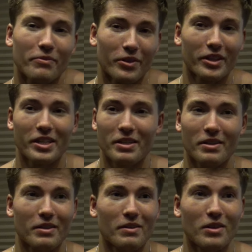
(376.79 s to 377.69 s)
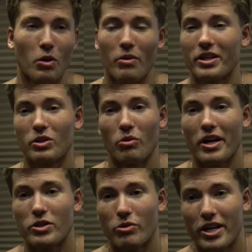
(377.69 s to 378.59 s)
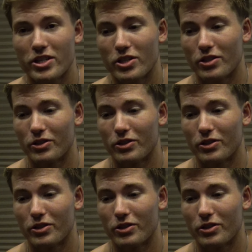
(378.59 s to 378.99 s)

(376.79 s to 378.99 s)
really going in the right direction.